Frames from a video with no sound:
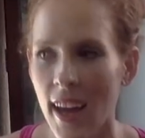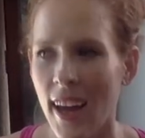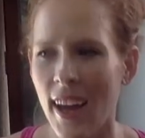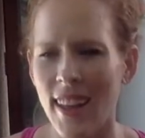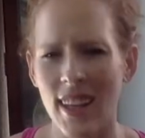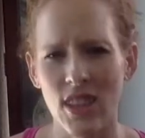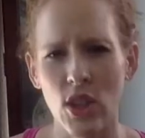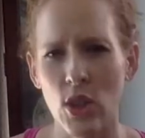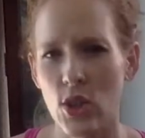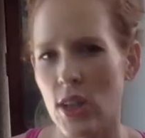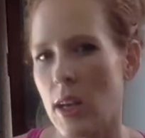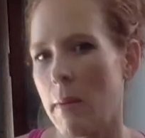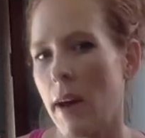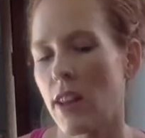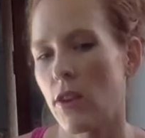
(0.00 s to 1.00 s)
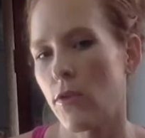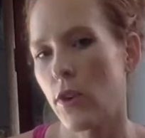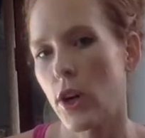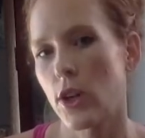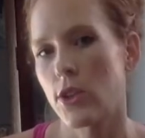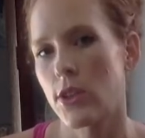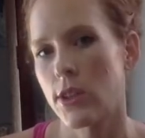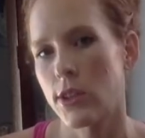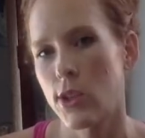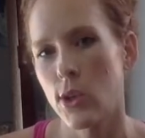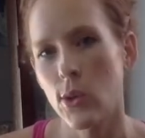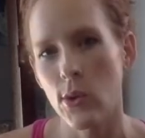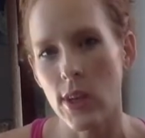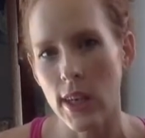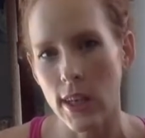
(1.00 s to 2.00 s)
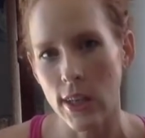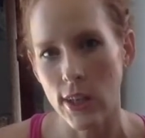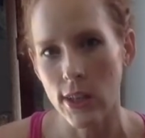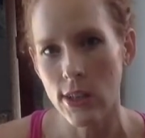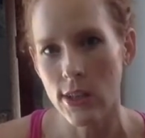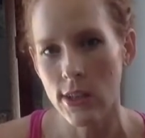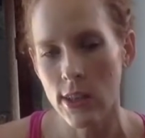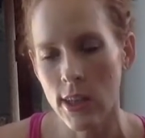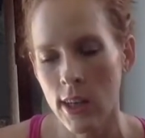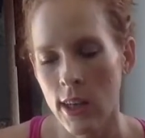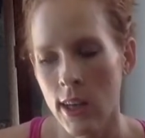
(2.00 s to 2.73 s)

That's usually about the first 2 years